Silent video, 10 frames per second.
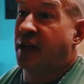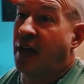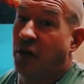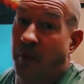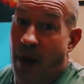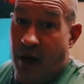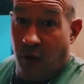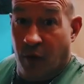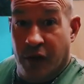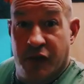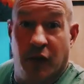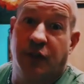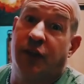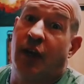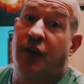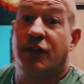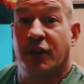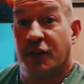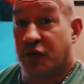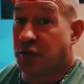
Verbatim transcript: that your Peckerwood Association is a